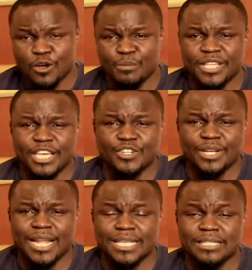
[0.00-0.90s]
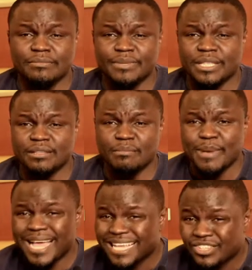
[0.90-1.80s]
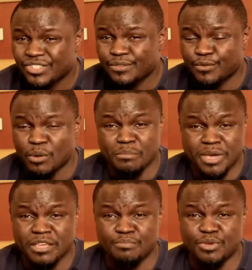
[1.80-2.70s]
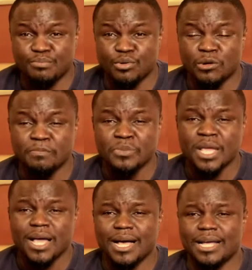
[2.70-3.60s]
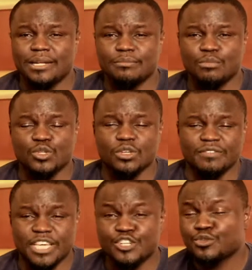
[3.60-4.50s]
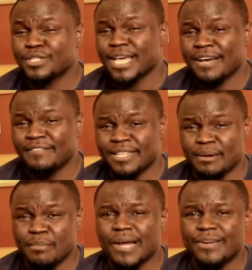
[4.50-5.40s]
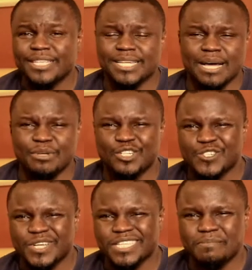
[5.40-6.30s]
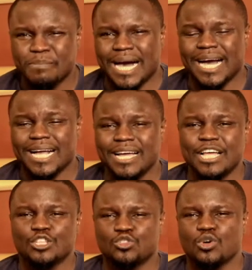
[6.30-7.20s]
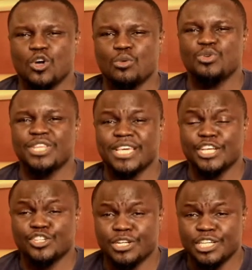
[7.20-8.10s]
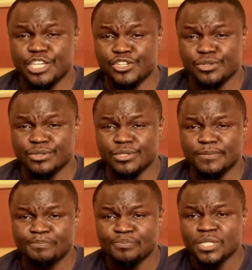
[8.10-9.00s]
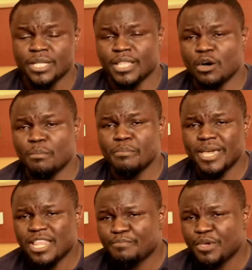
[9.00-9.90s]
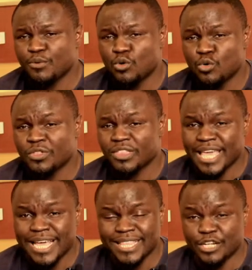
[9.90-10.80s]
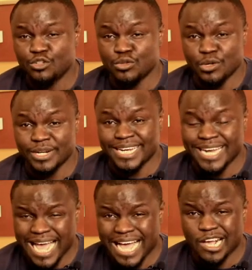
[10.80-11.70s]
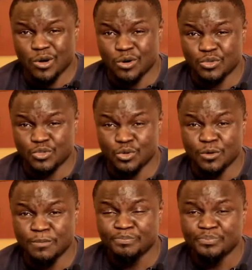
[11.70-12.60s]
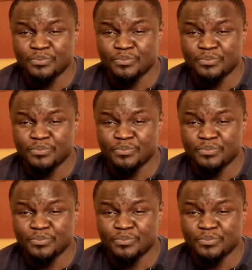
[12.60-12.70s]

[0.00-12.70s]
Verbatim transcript: Communication hasn't been the best for many people, and most of the issues they have in their marriage can be traced back to communication issues. Now, many people who think they do not nag also